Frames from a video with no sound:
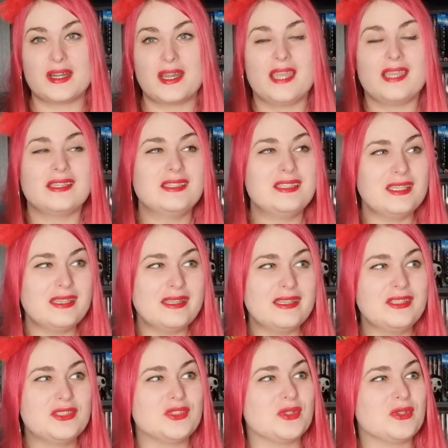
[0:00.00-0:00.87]
I did
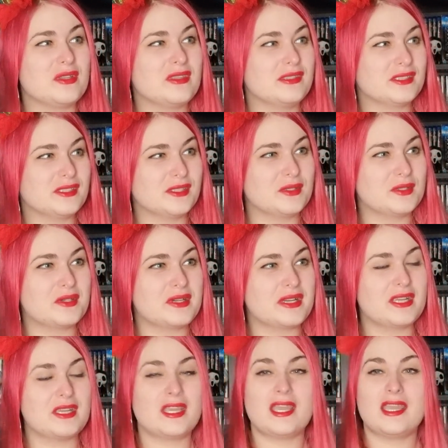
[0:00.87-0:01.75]
enjoy the
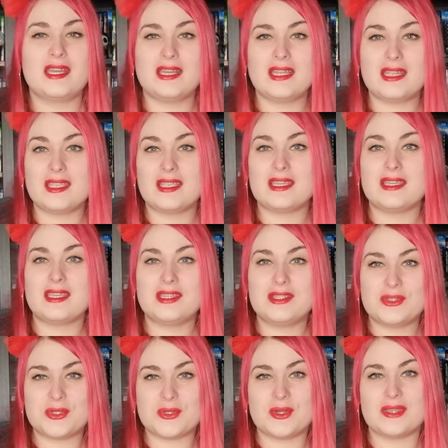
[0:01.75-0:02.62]
story, and I
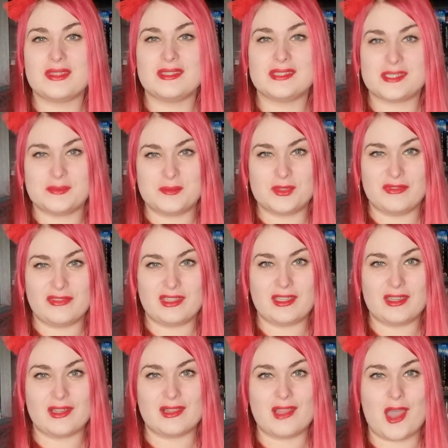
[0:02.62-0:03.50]
enjoyed this
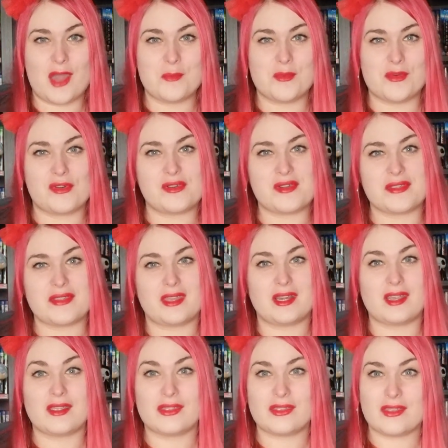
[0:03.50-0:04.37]
movie a lot more than
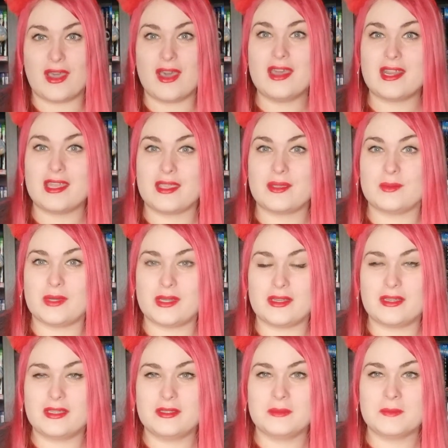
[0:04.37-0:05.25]
I thought I
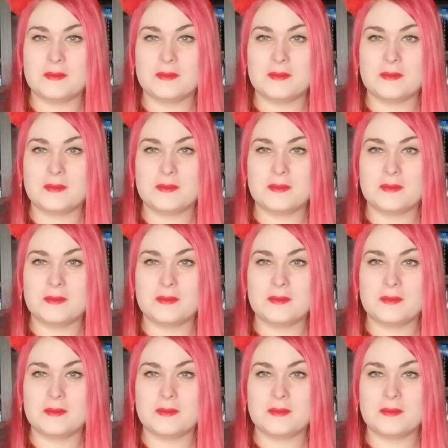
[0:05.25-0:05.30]
would.